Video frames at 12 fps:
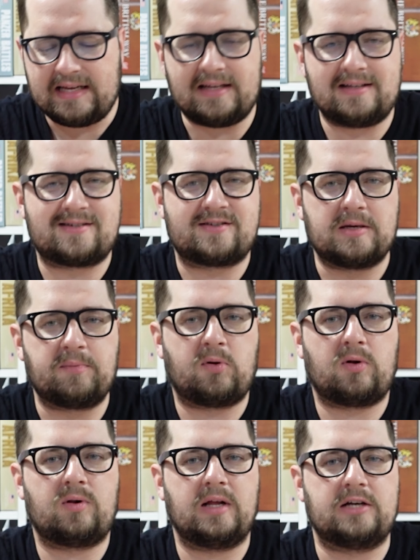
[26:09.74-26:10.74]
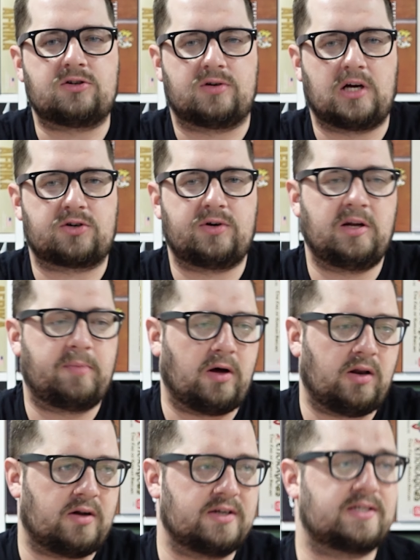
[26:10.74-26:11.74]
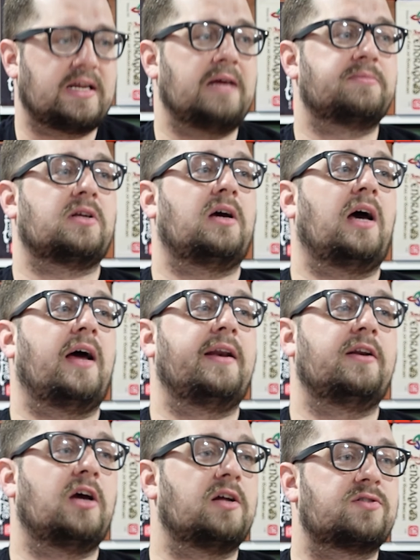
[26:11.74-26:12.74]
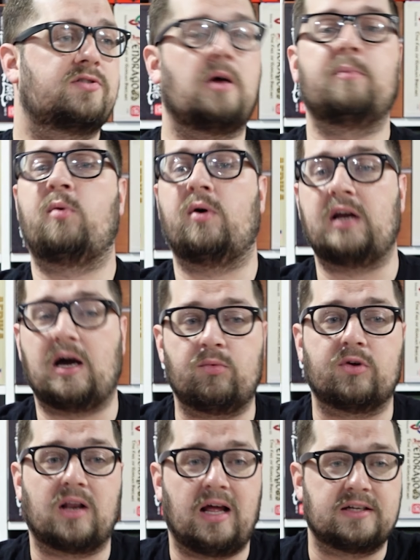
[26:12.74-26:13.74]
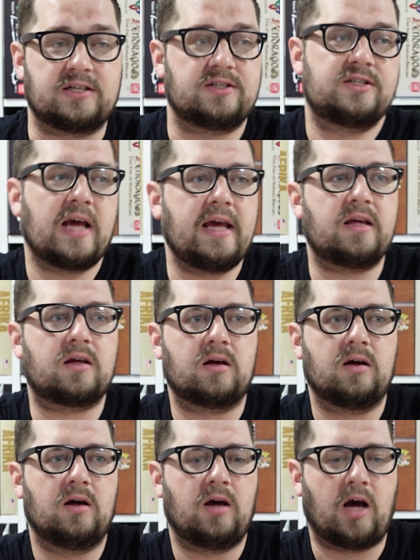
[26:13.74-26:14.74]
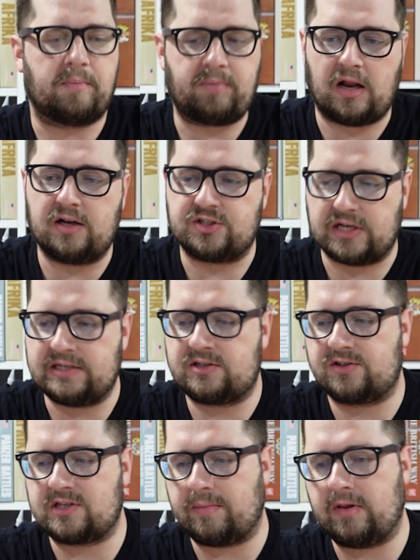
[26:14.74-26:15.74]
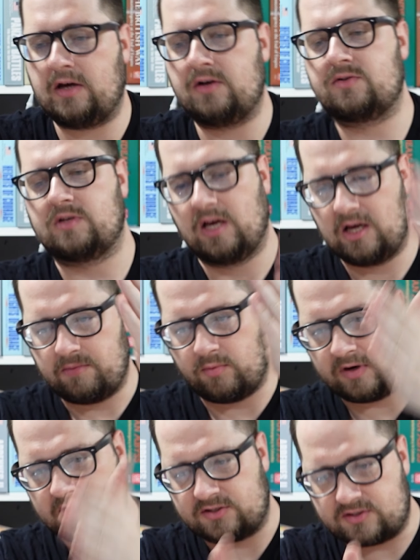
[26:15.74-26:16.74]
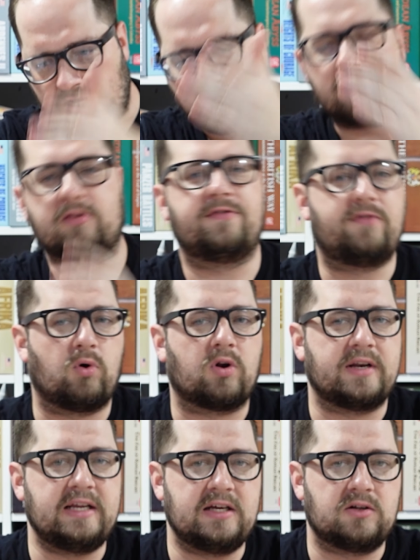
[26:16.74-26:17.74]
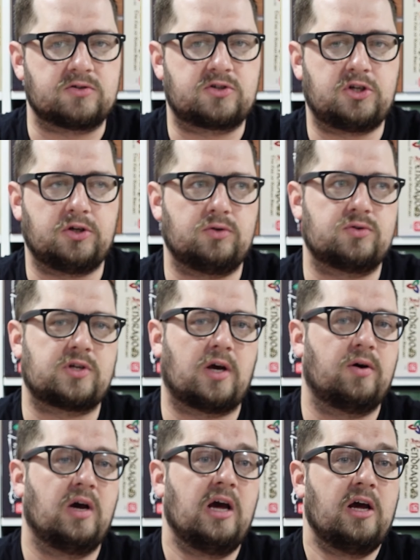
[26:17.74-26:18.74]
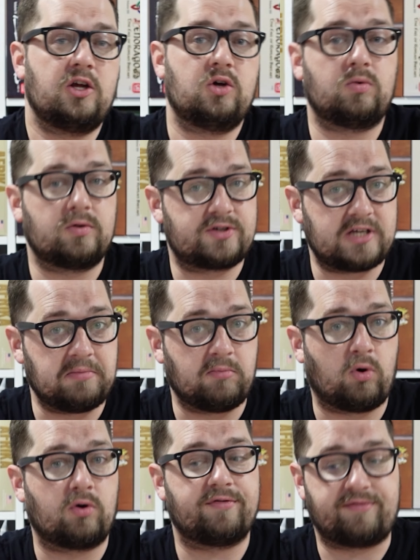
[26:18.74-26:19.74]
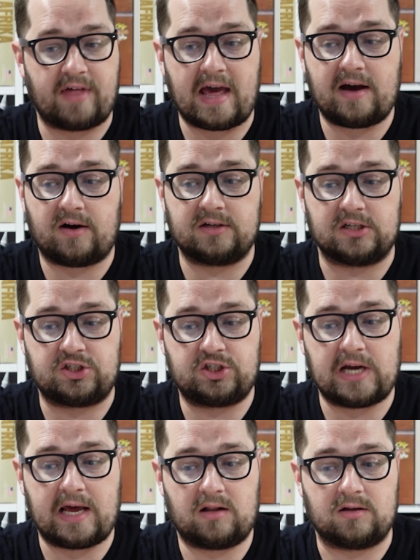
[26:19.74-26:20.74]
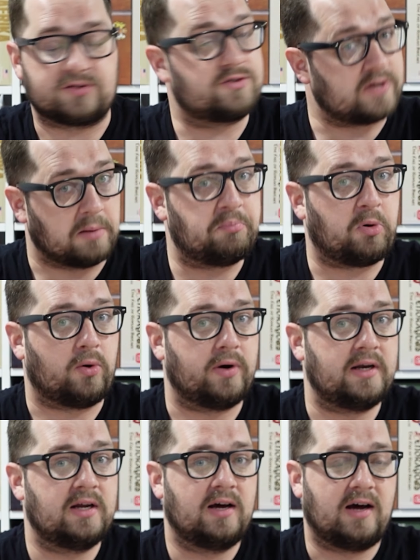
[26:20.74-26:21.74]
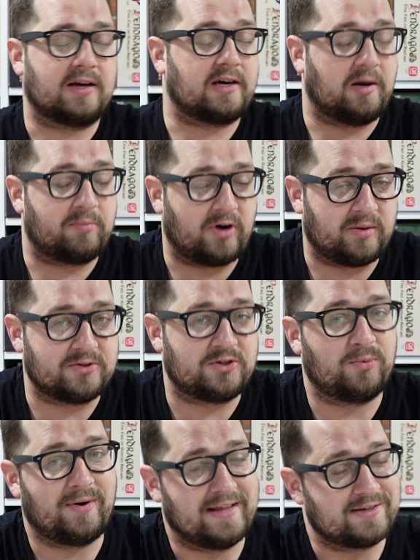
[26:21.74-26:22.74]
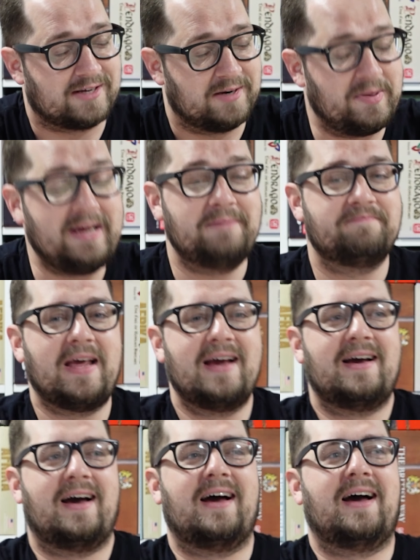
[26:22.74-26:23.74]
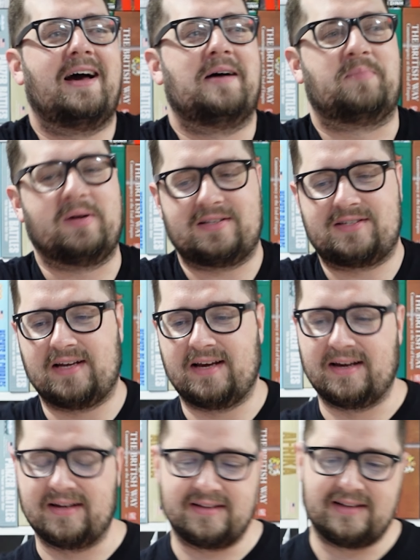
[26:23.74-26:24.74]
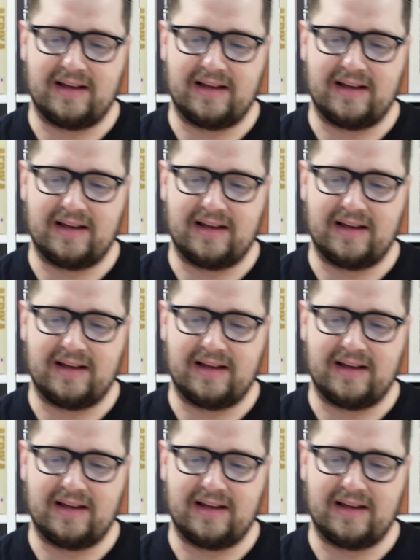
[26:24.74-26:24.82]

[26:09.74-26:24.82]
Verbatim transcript: simple introductory Napoleonics games, and at some point I would like to take a plunge into some of those, but we're going to start with Fallen Eagles 2, so you will see more of that on the channel at some point. I can't promise you when that's going to be, uh, but uh,